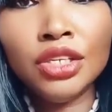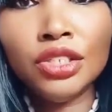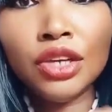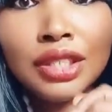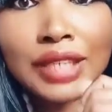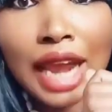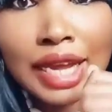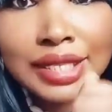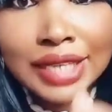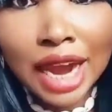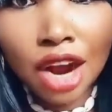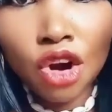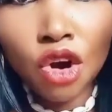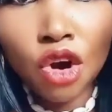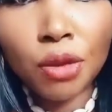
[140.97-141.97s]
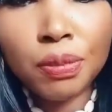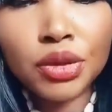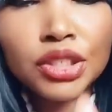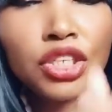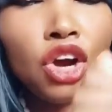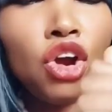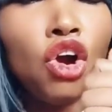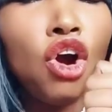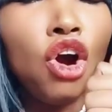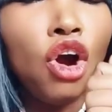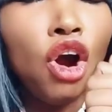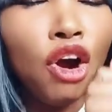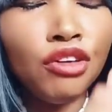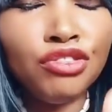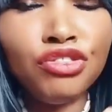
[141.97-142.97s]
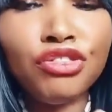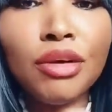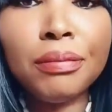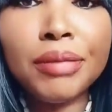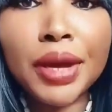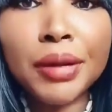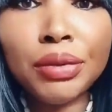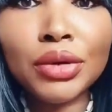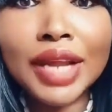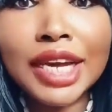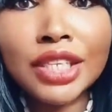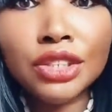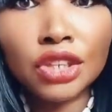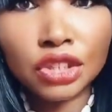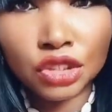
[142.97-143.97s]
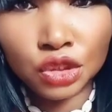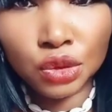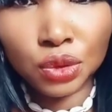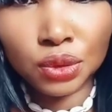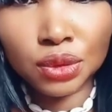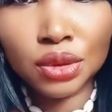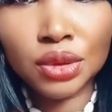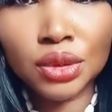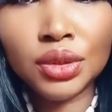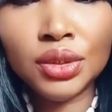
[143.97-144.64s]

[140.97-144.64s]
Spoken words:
Don't answer call. Put your call off from people that you don't know,